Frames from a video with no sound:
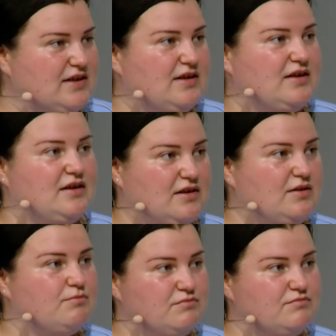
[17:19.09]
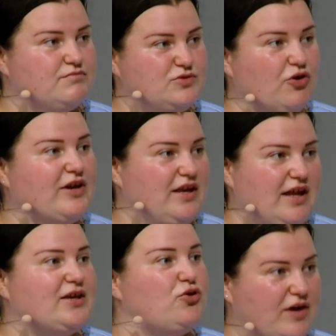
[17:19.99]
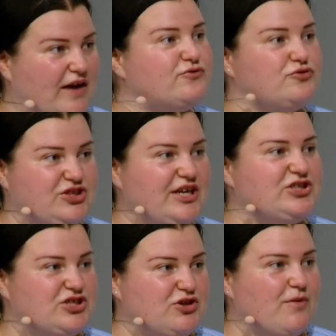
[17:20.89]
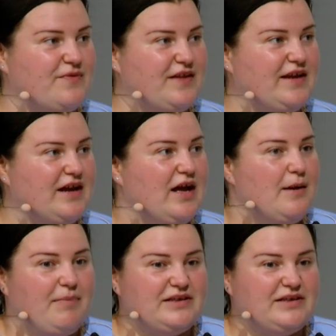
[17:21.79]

Um, talking like you have to change yeah, something, yeah, okay.